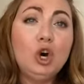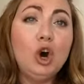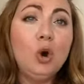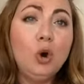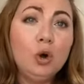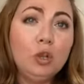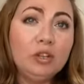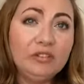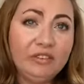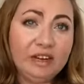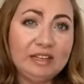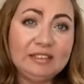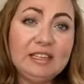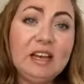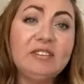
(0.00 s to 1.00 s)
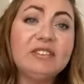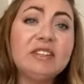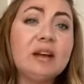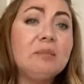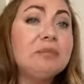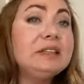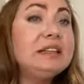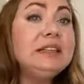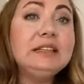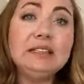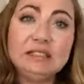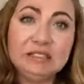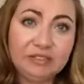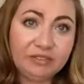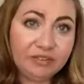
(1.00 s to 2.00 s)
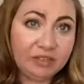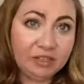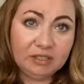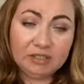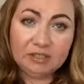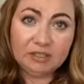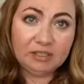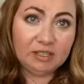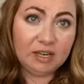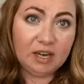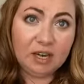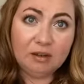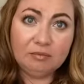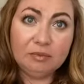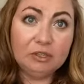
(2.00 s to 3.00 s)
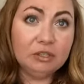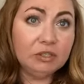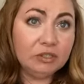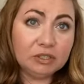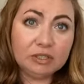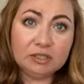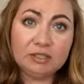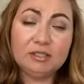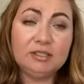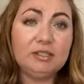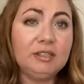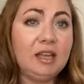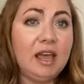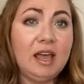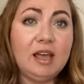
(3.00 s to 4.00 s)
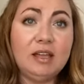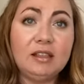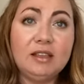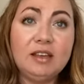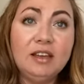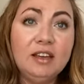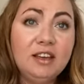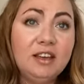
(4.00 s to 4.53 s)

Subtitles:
all of us have completely different looks, and